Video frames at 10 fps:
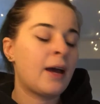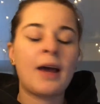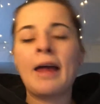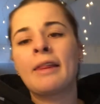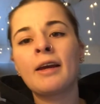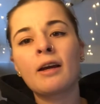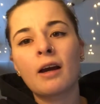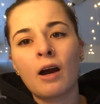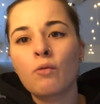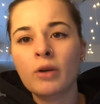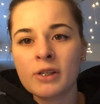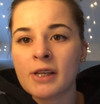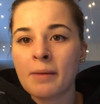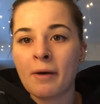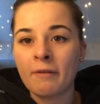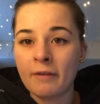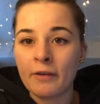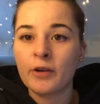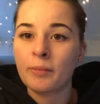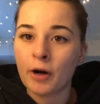I think I want to say my
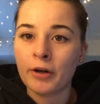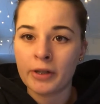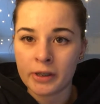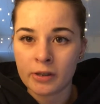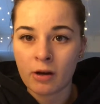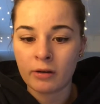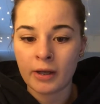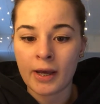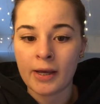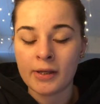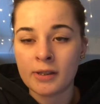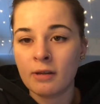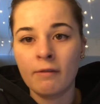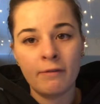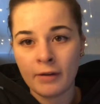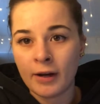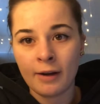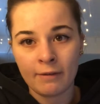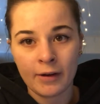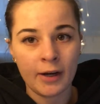favorite part of the song is the
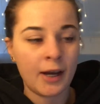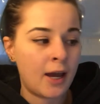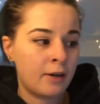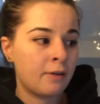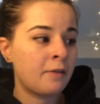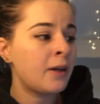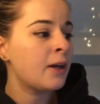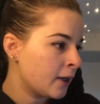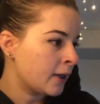very end of it.